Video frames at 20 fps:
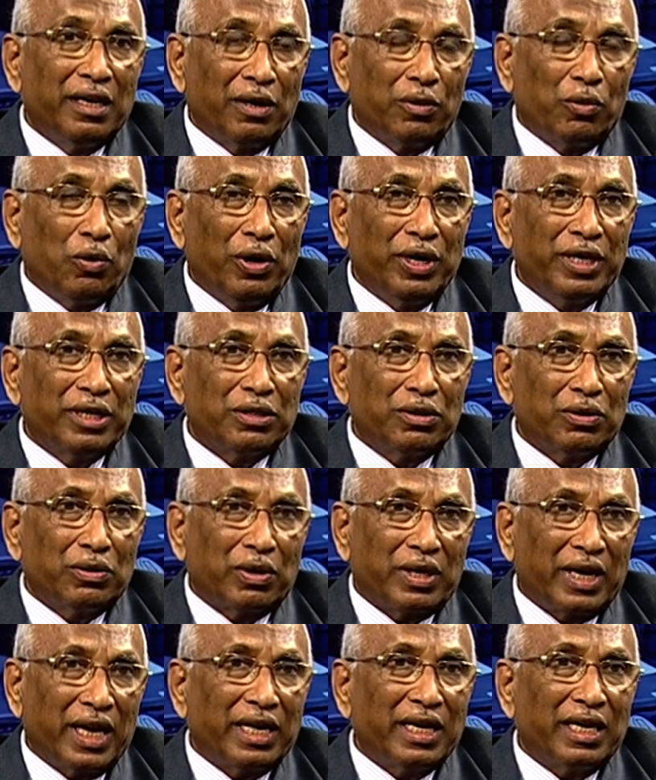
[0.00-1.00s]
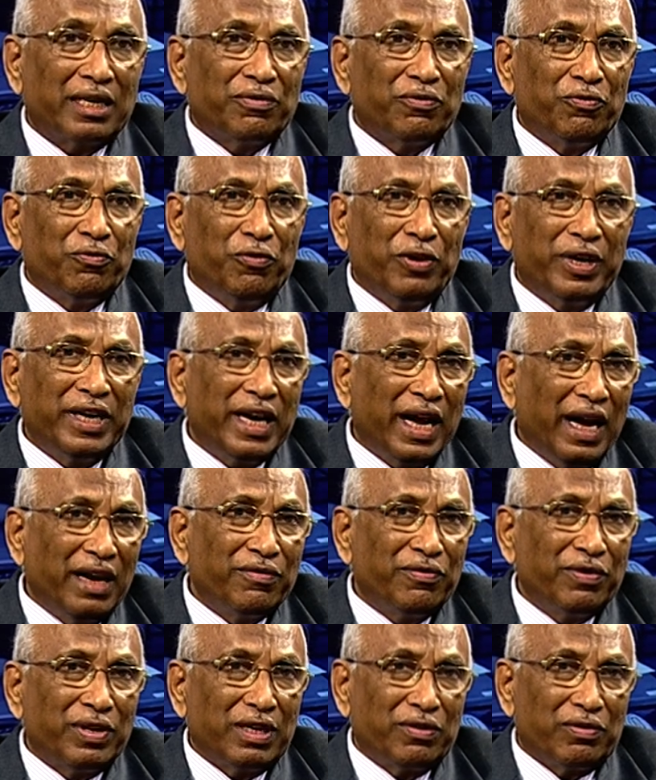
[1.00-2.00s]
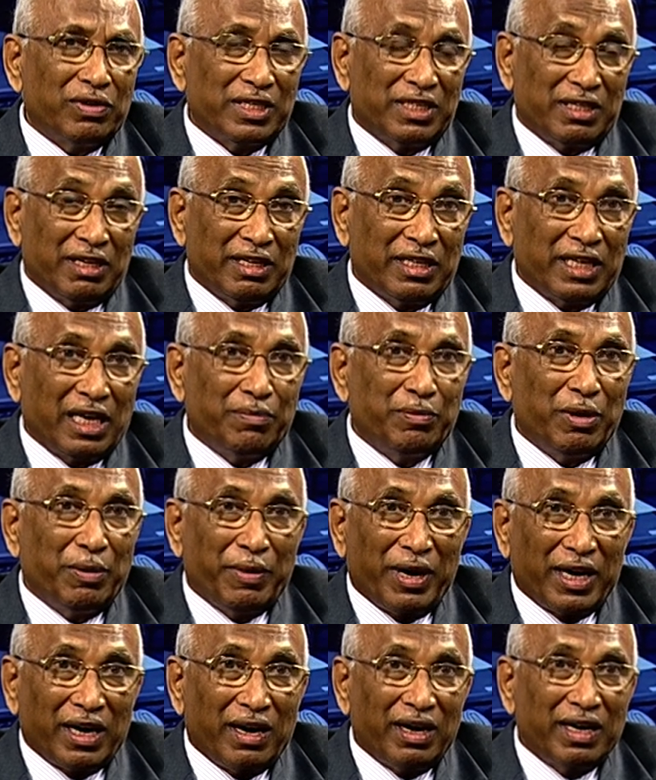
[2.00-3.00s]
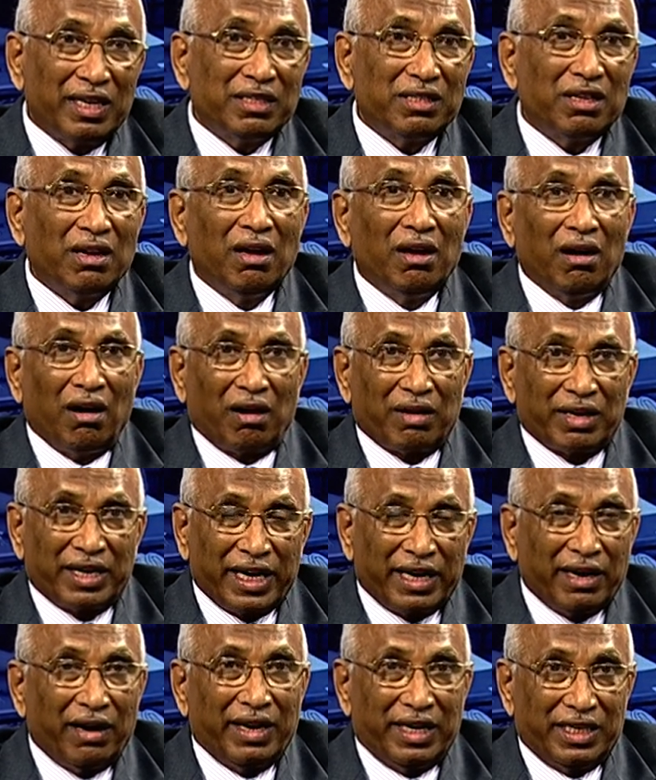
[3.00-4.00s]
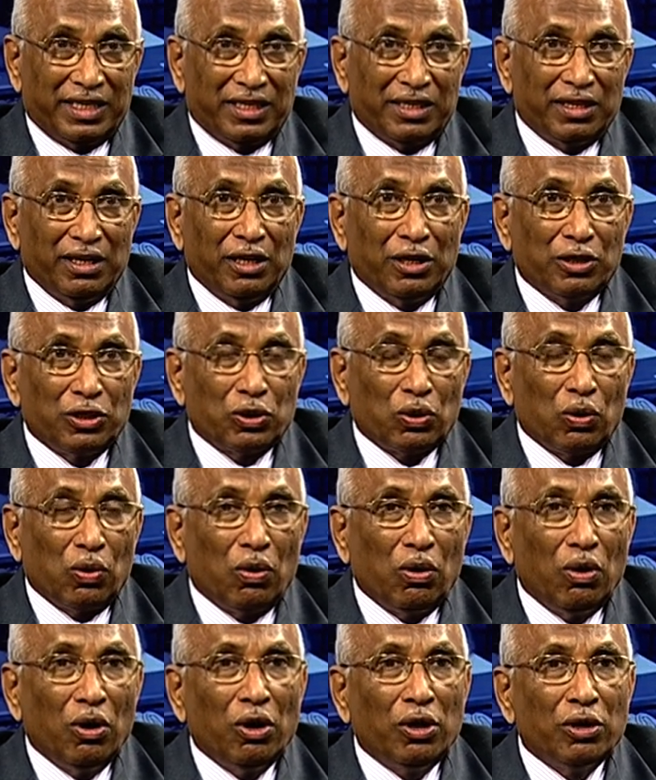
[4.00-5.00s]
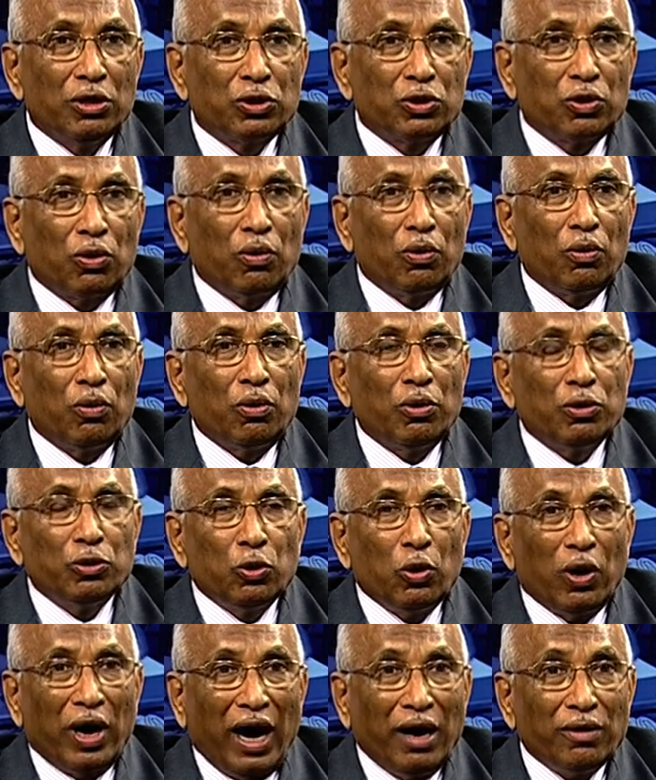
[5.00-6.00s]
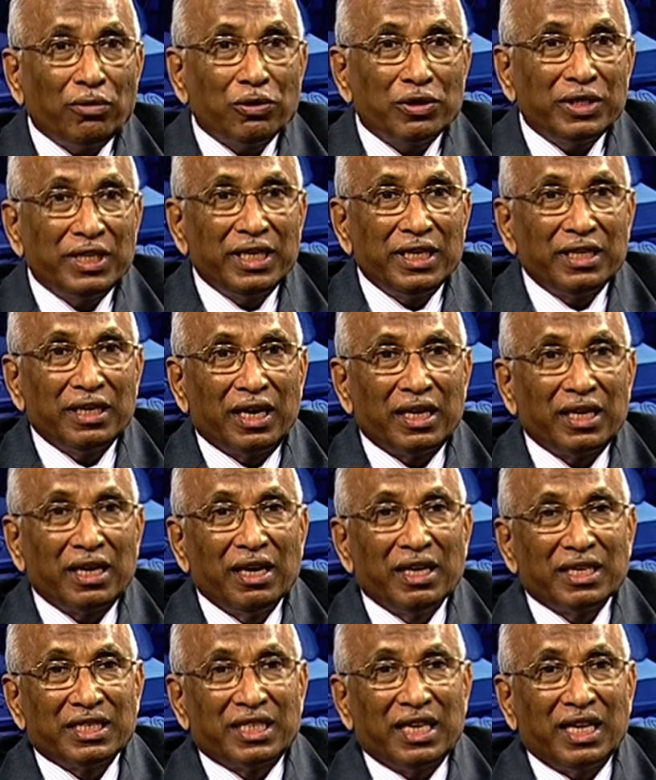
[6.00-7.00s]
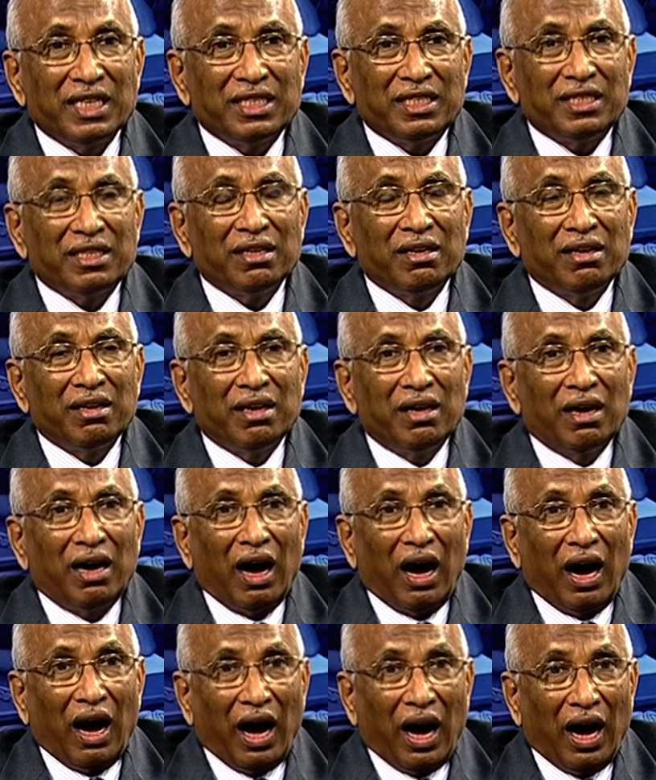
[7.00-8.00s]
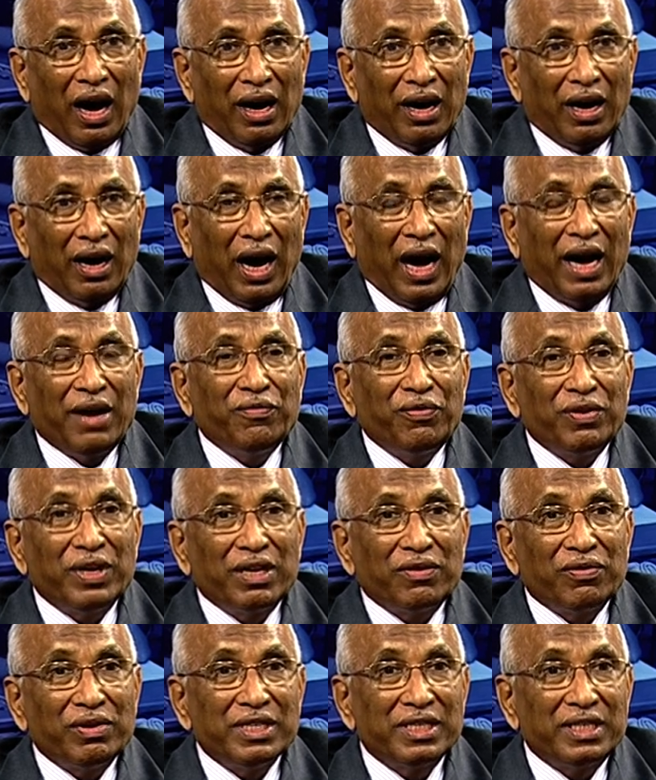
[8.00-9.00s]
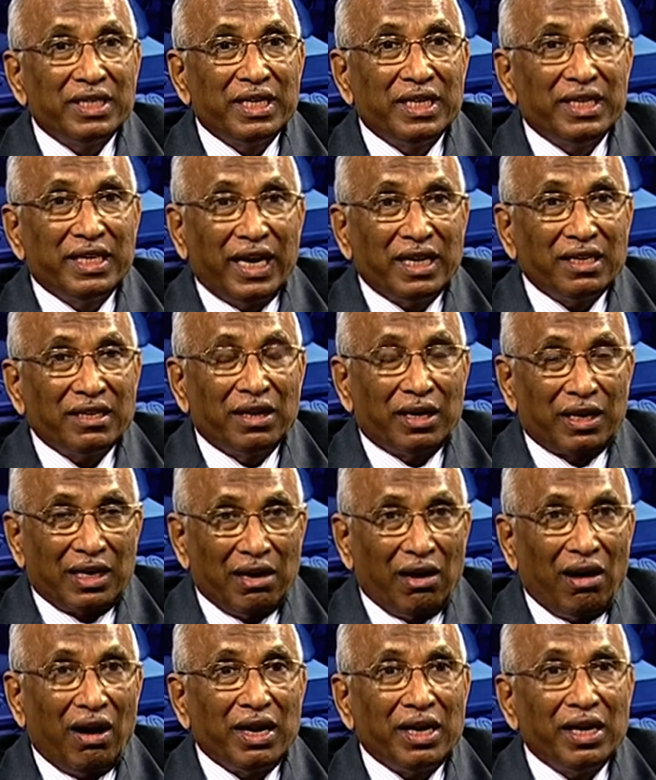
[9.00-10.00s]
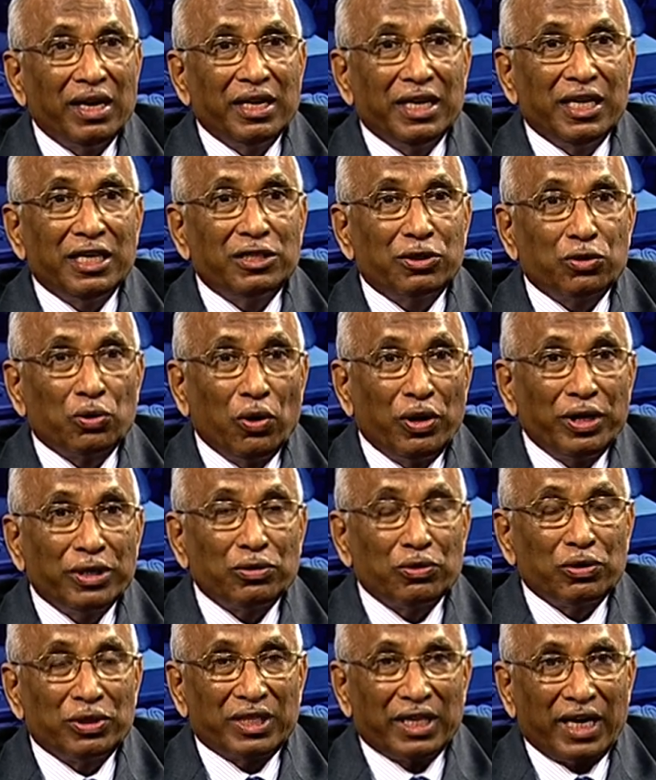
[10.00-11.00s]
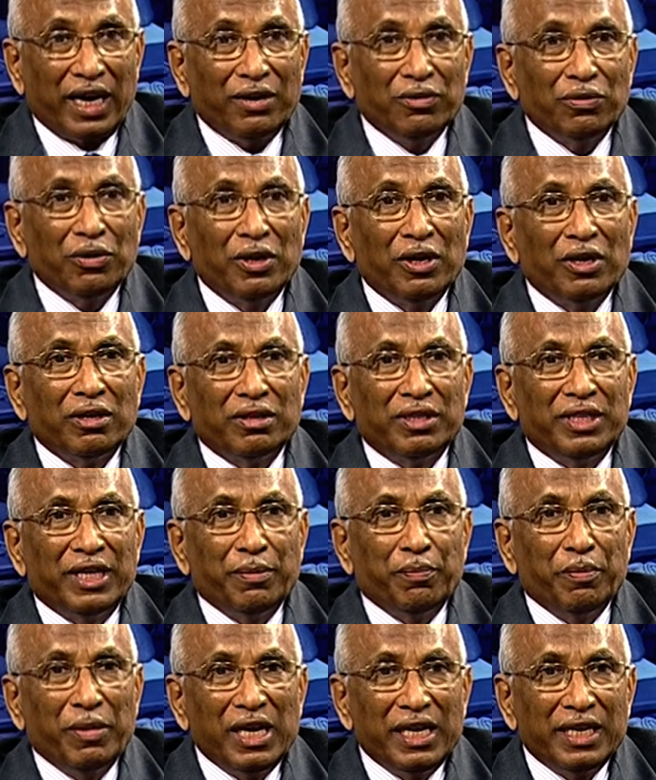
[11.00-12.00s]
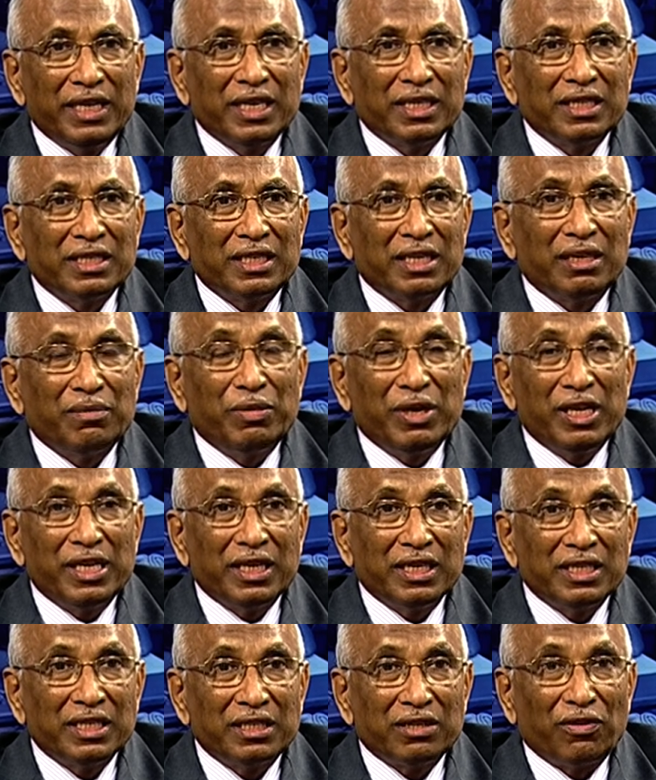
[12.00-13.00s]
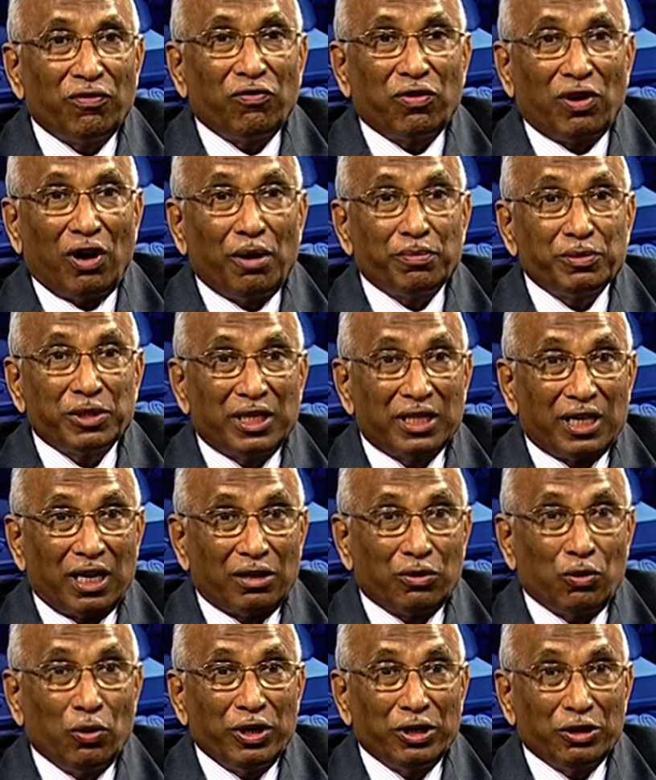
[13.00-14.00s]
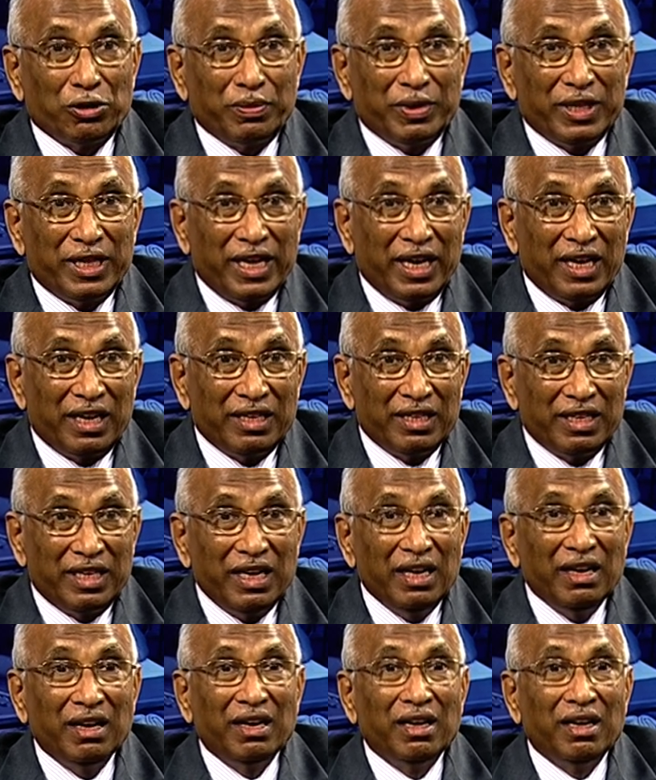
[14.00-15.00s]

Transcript: going to run at very high frequency. It can be megahertz or gigahertz. So, so you have to see that such high frequency net a clock is going to drive the millions and billions of flops that are going to be there in the